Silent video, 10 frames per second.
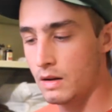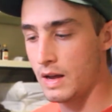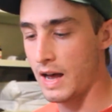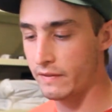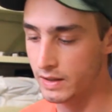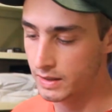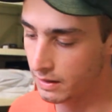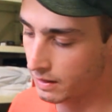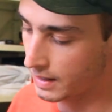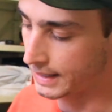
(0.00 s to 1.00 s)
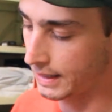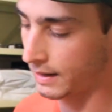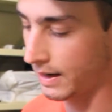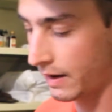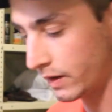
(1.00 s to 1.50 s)
Having done that
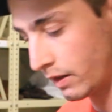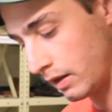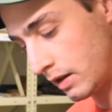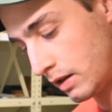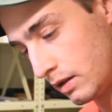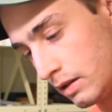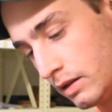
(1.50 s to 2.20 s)
and having the